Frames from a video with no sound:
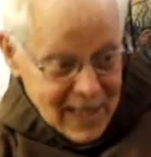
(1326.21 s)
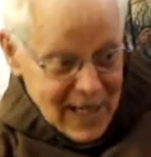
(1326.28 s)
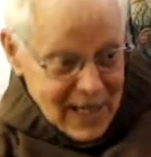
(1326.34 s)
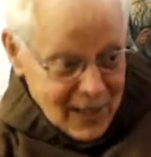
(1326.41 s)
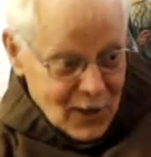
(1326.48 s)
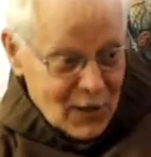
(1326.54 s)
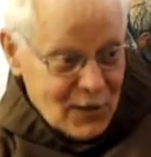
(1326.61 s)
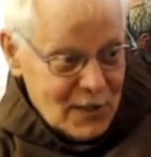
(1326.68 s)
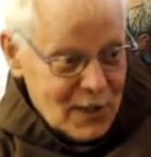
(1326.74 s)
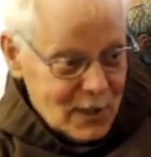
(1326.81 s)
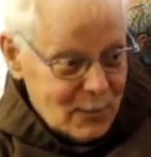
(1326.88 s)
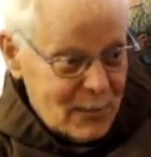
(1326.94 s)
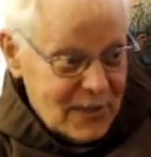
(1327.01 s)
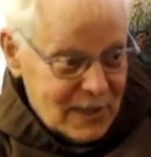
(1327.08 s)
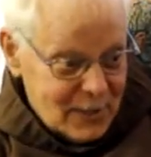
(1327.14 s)
and Holy
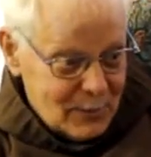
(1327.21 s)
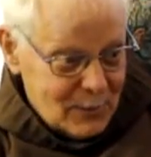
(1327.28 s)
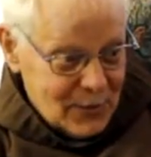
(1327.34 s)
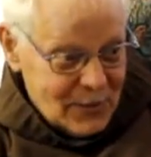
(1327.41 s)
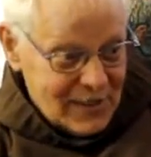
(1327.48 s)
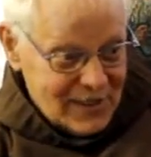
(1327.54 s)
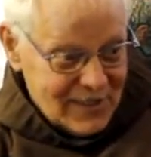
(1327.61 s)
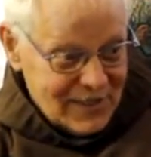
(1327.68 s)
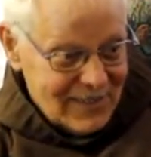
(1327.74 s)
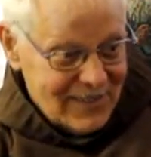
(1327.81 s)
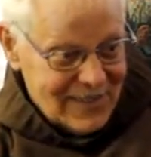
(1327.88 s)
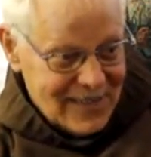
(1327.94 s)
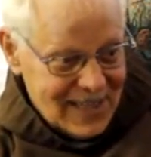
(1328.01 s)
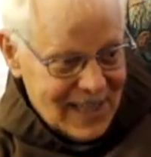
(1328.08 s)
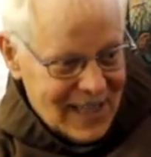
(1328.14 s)
Spirit
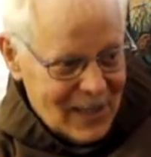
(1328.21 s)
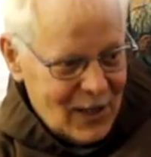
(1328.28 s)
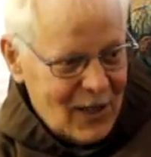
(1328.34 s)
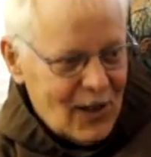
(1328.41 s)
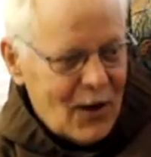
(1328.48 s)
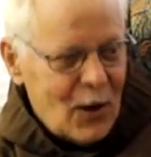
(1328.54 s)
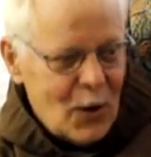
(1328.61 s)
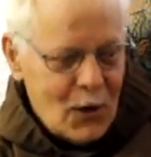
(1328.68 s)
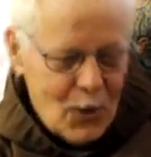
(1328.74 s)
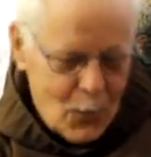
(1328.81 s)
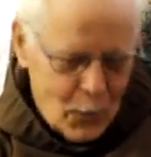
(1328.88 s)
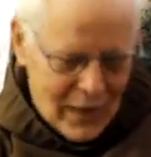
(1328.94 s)
because they are